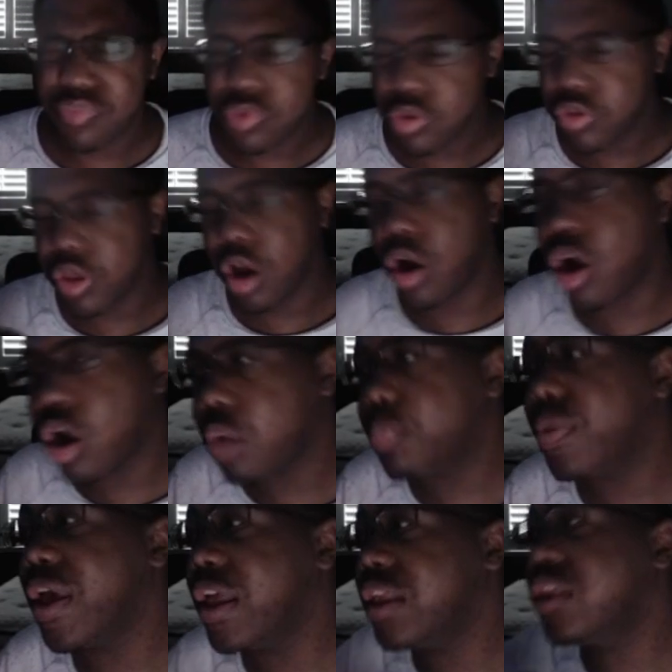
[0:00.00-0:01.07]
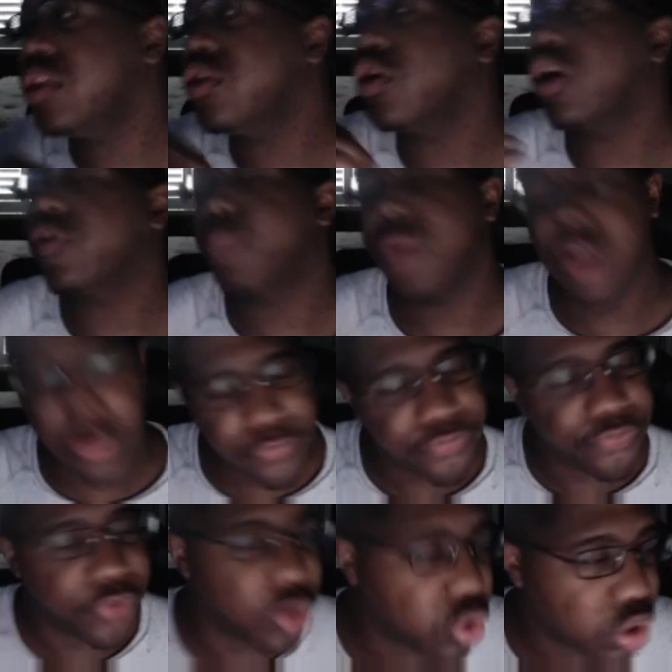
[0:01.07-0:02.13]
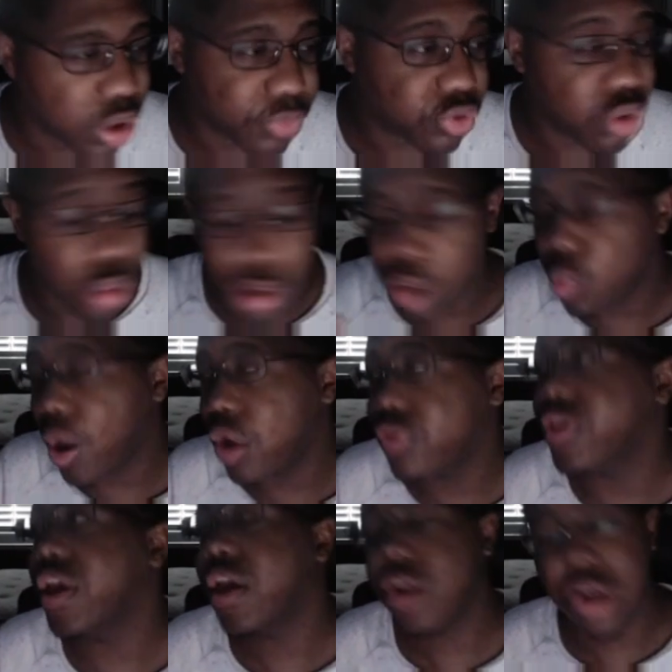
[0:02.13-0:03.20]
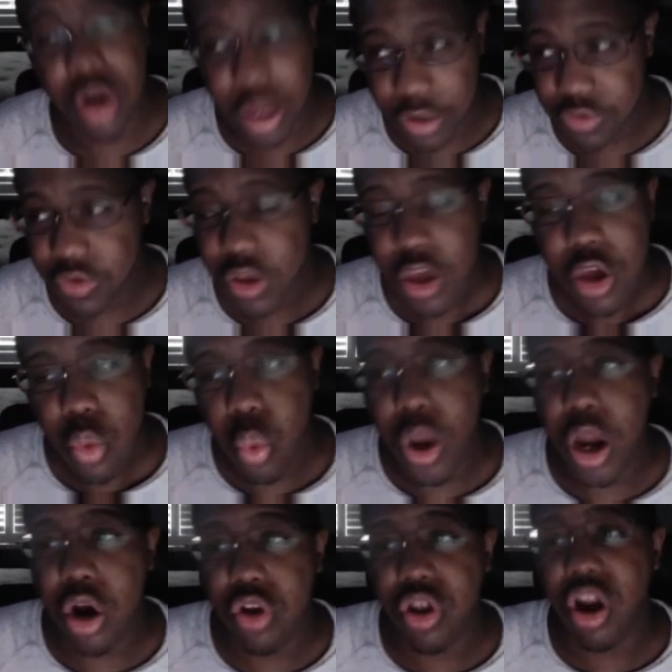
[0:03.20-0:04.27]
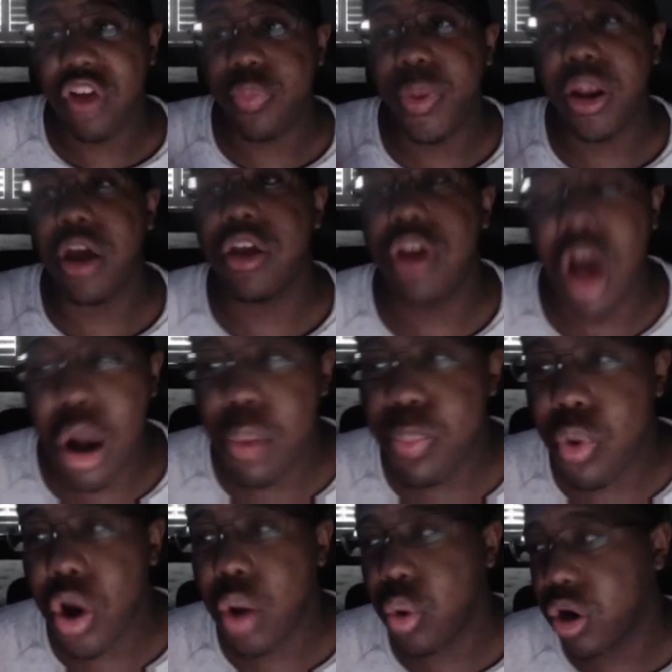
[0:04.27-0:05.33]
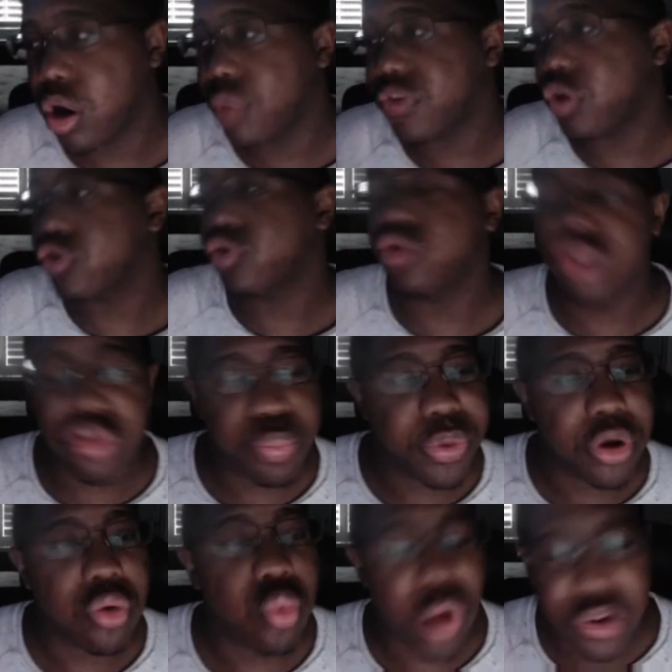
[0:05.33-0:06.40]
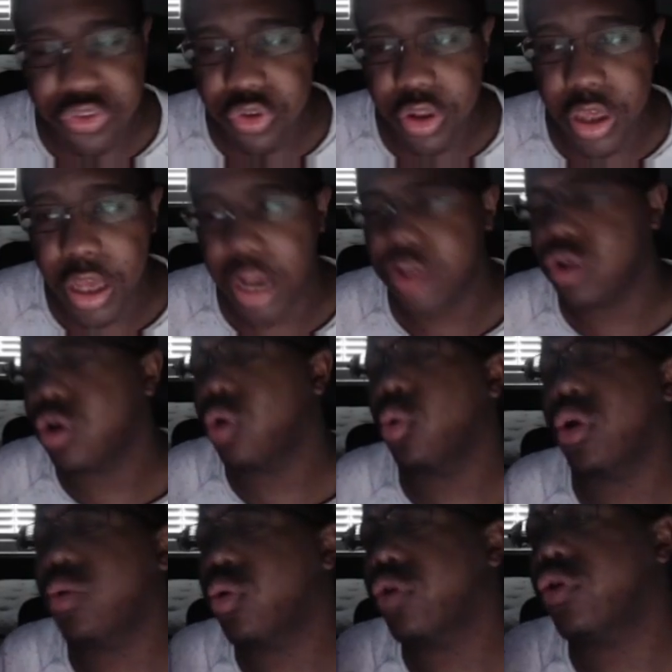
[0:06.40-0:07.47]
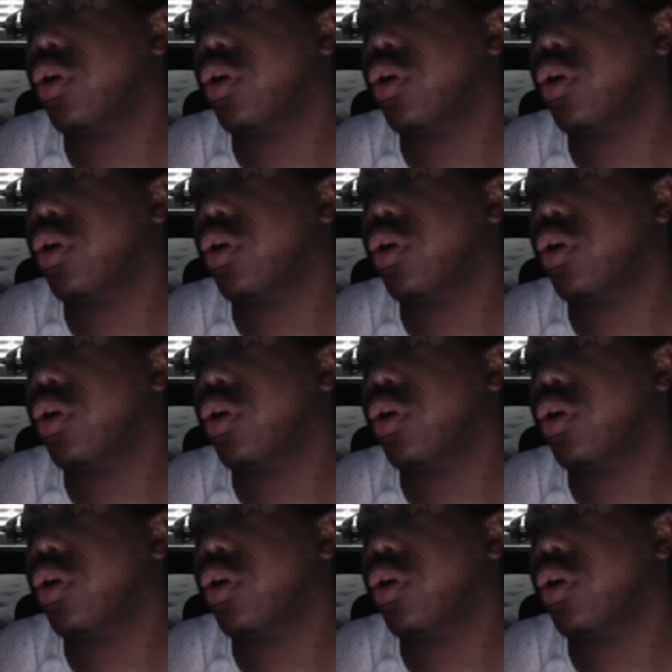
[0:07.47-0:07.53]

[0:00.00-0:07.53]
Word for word: There are been there has been a few clips going around the internet where there has been a young boy when it comes down to just pure wrestling, and I don't know whether he